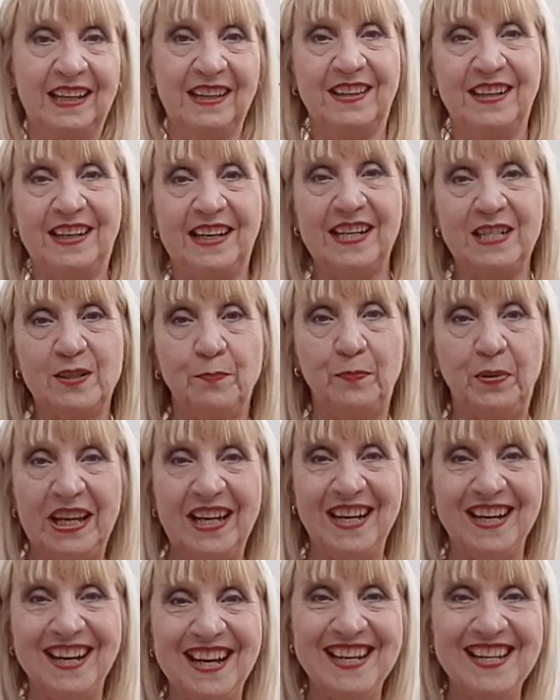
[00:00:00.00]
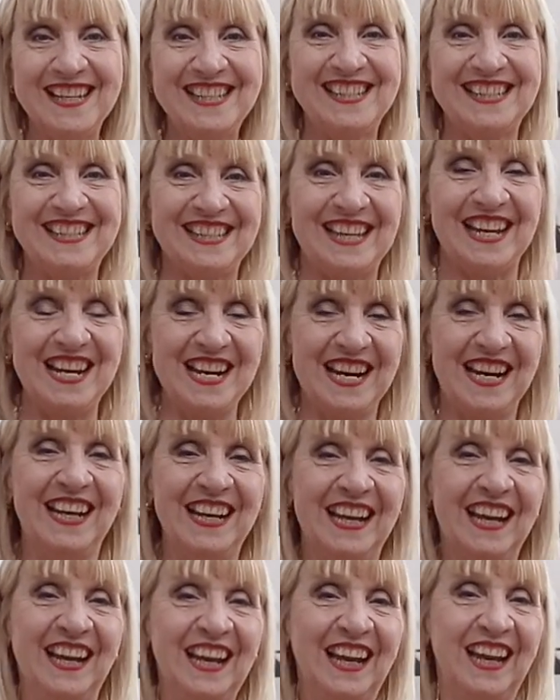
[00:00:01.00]
that it's being
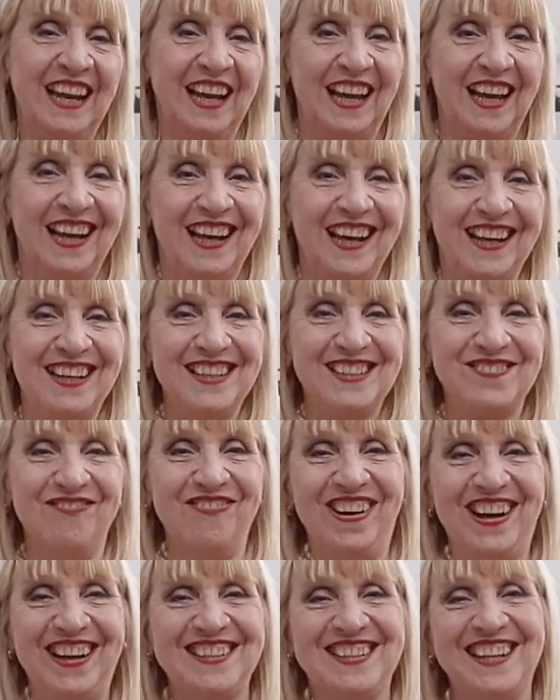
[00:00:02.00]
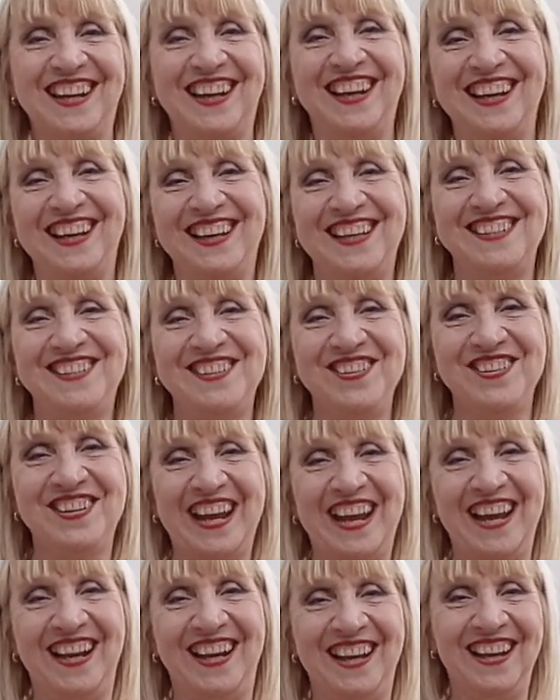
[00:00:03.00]
seen as much as you
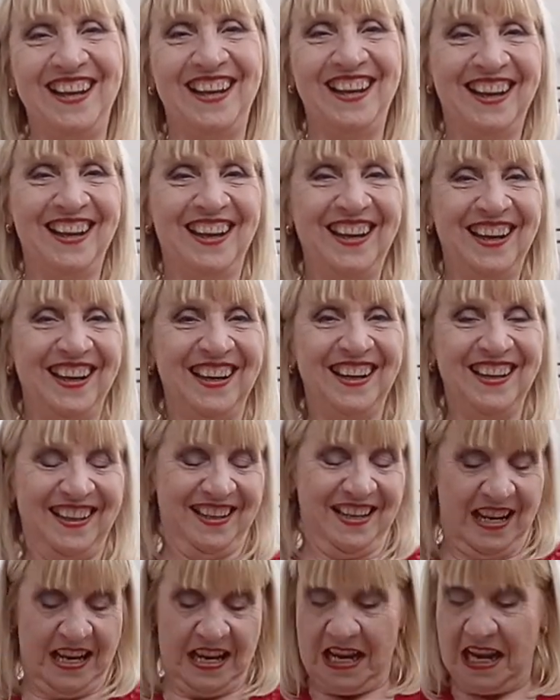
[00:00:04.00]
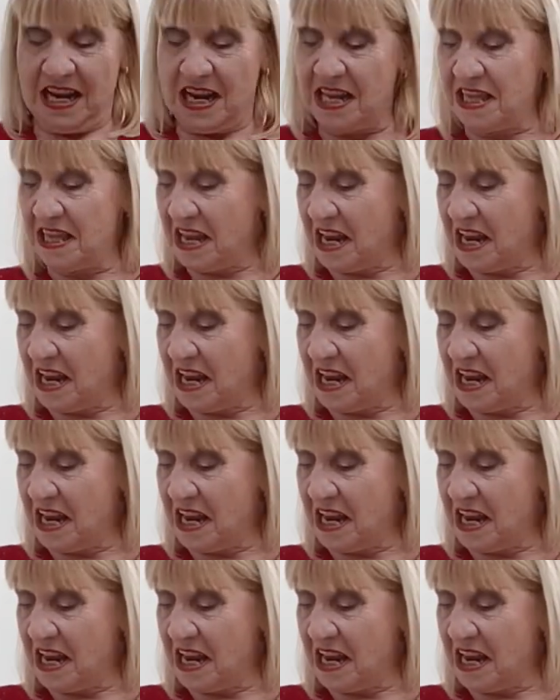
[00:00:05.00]
can. And